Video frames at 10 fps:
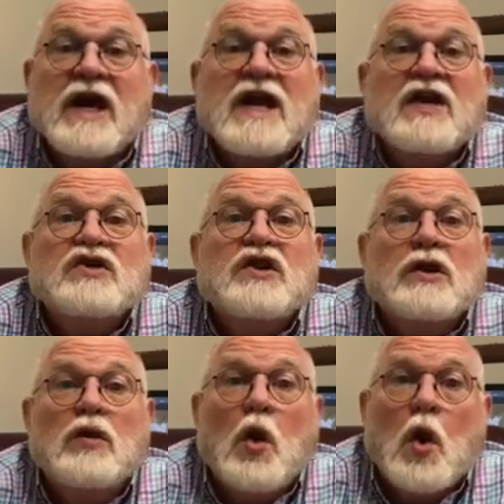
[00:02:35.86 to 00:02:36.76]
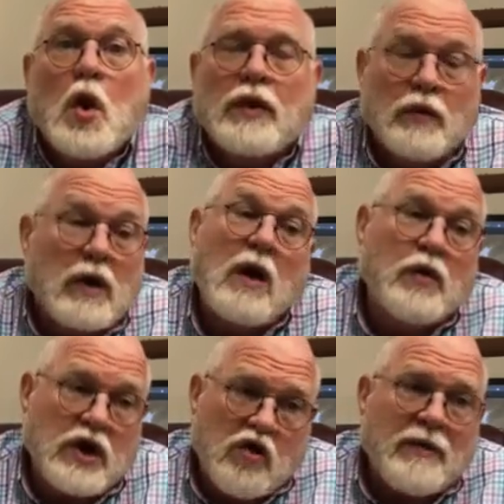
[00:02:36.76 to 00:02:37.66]
is the Lord. And, well,
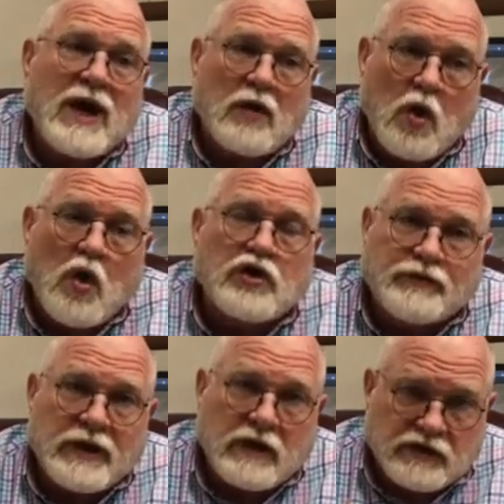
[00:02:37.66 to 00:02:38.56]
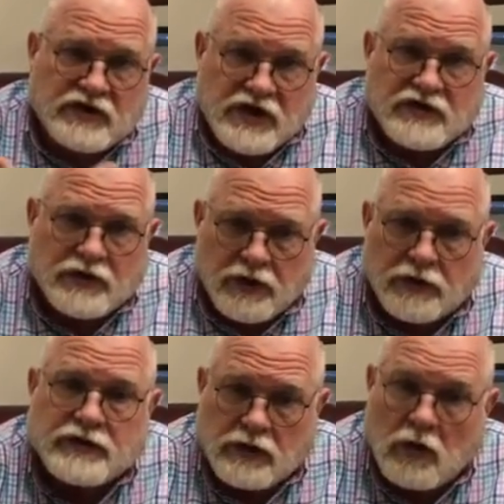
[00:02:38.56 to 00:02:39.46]
we know about lords because Caesar
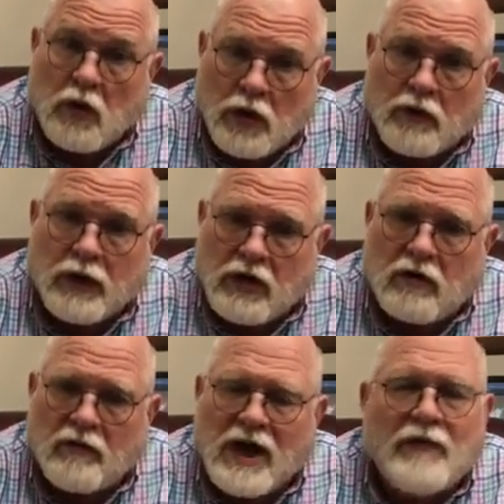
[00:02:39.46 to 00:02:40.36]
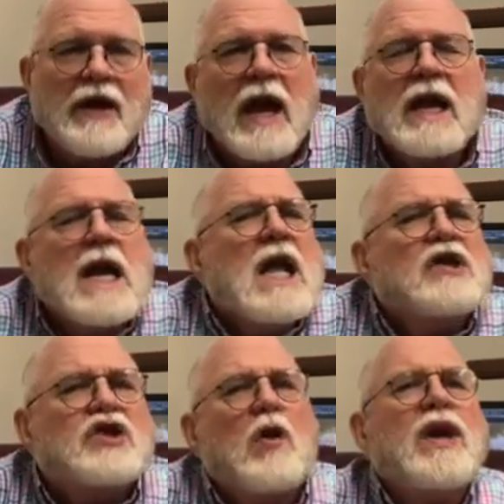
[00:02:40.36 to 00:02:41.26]
is Lord. We know all about that.
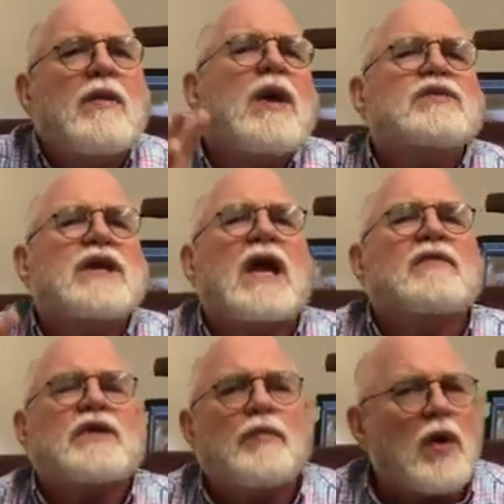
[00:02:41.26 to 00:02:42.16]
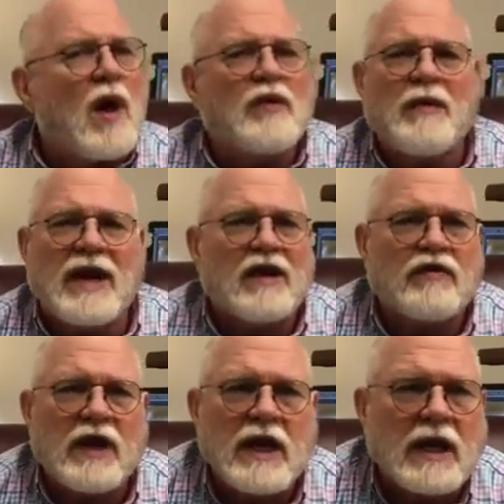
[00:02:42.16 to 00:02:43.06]
So it was a problematic
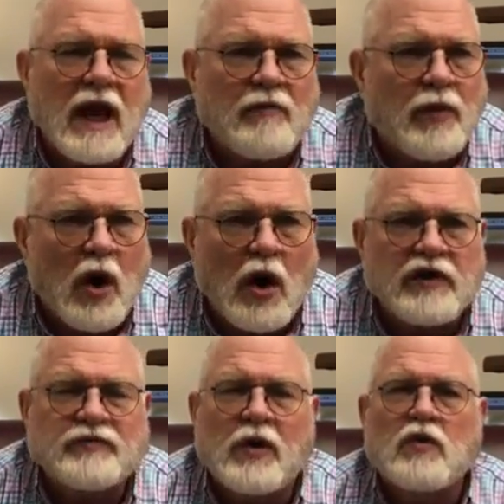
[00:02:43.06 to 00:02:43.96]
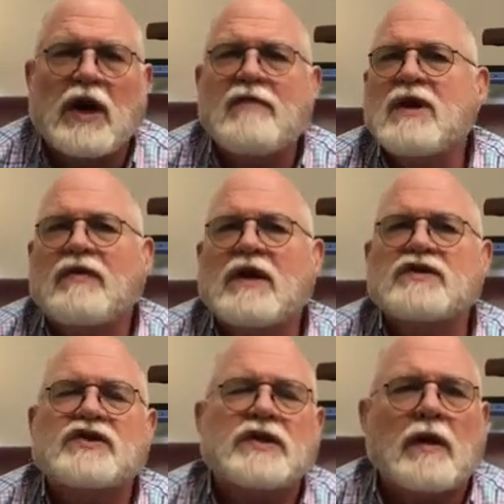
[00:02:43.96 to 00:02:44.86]
thing. And Paul is proclaiming
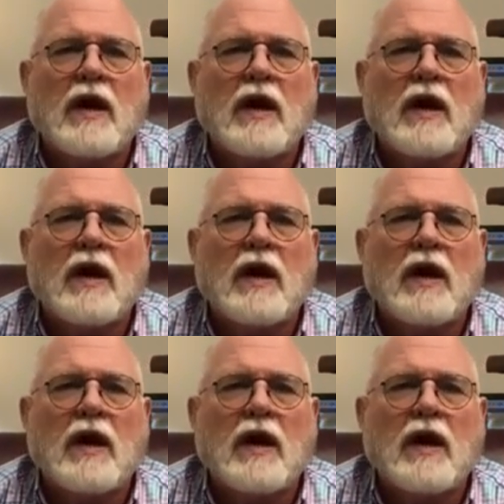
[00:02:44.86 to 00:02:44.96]
this